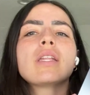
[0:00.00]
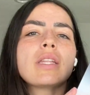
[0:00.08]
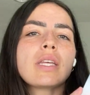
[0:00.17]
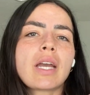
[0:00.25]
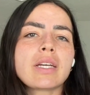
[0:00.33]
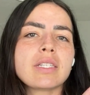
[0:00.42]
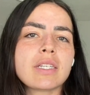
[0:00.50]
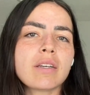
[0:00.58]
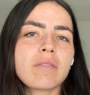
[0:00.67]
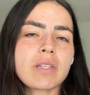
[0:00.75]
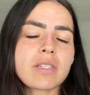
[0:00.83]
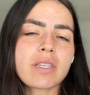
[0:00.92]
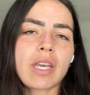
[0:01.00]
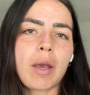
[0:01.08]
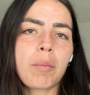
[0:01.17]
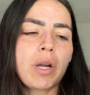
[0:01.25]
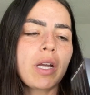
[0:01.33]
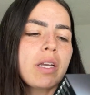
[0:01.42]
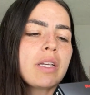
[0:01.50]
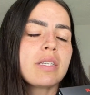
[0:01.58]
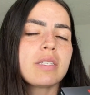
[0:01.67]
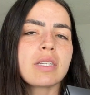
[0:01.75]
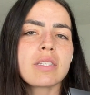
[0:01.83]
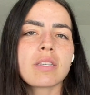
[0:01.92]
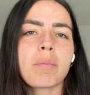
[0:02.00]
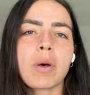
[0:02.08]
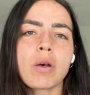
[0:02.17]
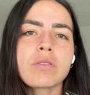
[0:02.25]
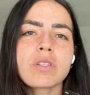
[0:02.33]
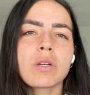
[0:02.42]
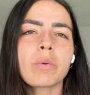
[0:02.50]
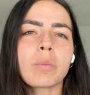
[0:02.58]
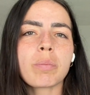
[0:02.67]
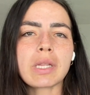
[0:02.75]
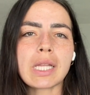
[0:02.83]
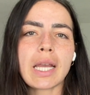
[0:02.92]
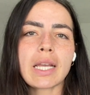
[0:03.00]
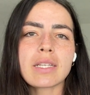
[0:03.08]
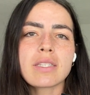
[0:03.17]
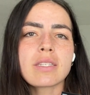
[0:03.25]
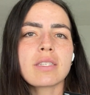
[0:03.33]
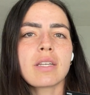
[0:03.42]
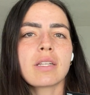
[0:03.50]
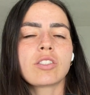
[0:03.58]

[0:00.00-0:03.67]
The idea of this camera is it's supposed to replace